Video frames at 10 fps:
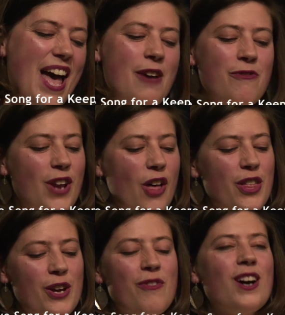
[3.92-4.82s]
If
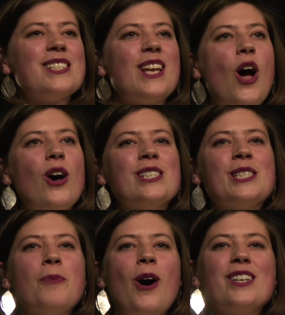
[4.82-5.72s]
nothing of us
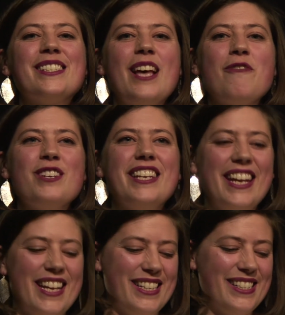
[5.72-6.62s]
lasts past 7
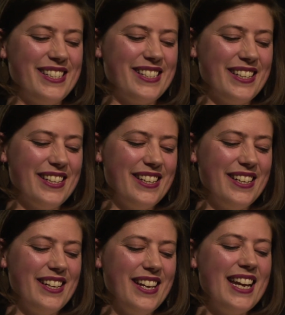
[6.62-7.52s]
years,
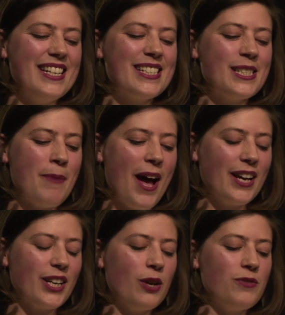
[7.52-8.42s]
each
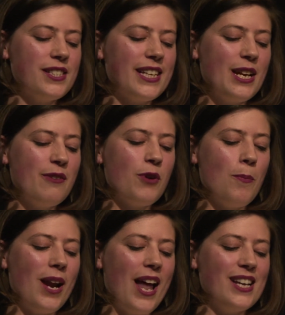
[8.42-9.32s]
speck of skin
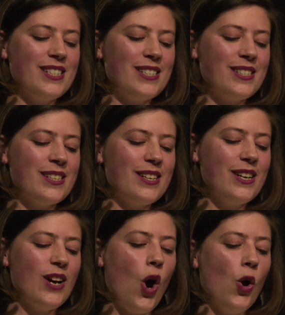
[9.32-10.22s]
replaced,
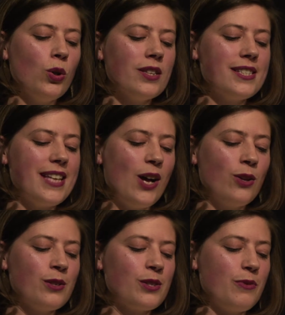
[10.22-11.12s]
old
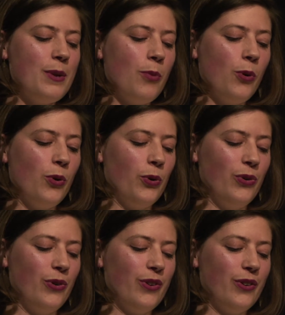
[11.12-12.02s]
cells reborn,
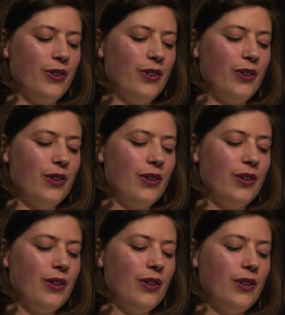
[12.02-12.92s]

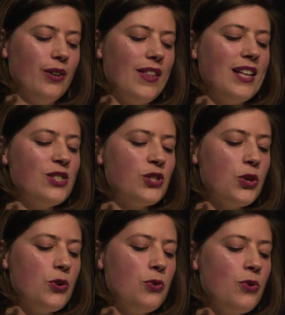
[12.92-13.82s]
then
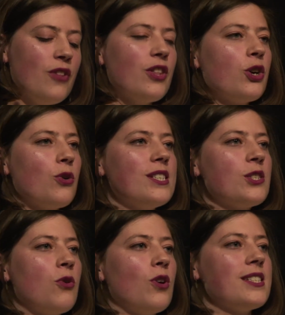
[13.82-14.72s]
soon the
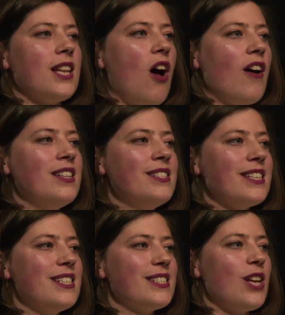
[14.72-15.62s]
crisscross lines
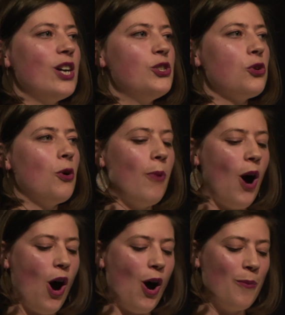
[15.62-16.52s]
inside your
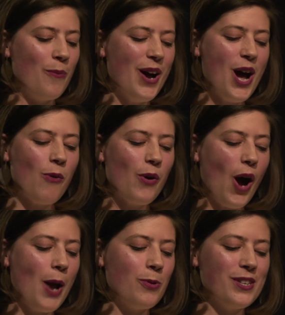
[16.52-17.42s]
palm, where
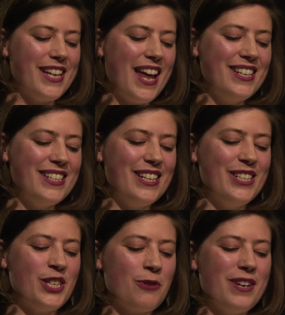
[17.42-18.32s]
I pretended
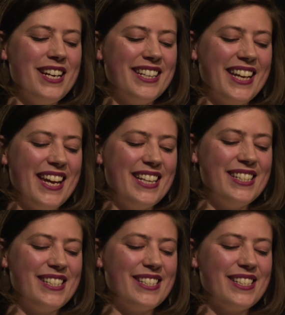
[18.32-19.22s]
to read
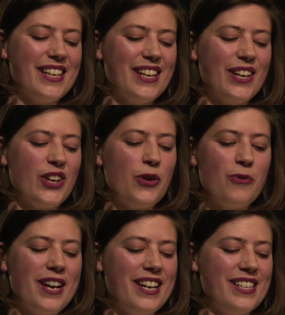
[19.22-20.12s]
kids,
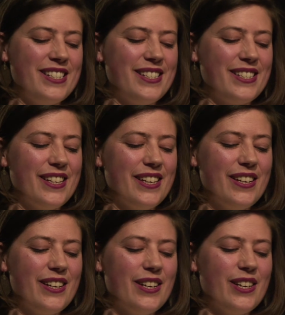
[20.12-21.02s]
careers,
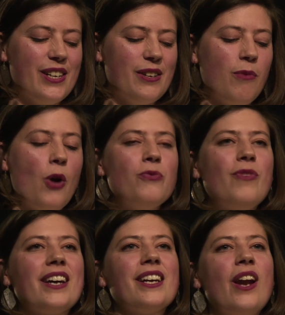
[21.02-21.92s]
won't
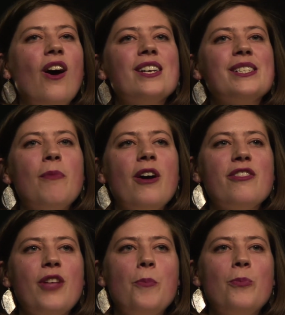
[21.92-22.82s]
recognize my
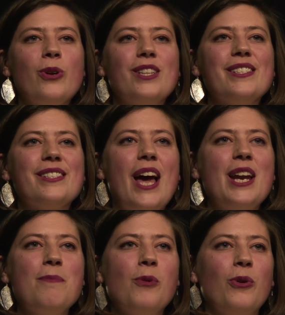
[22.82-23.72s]
thumbprints
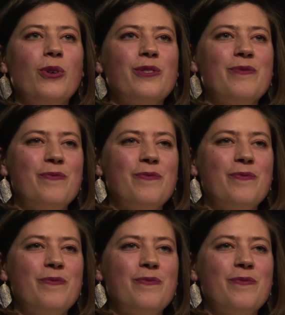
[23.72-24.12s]
anymore.